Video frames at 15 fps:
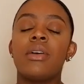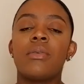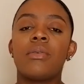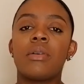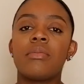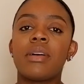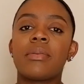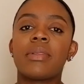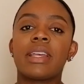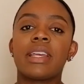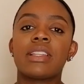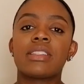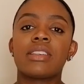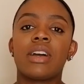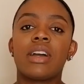what my
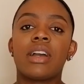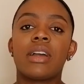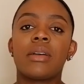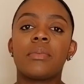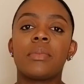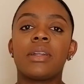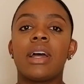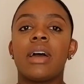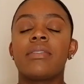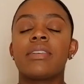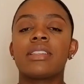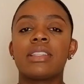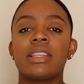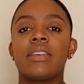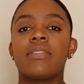plans are, but
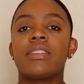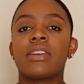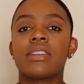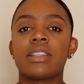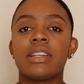obviously if there's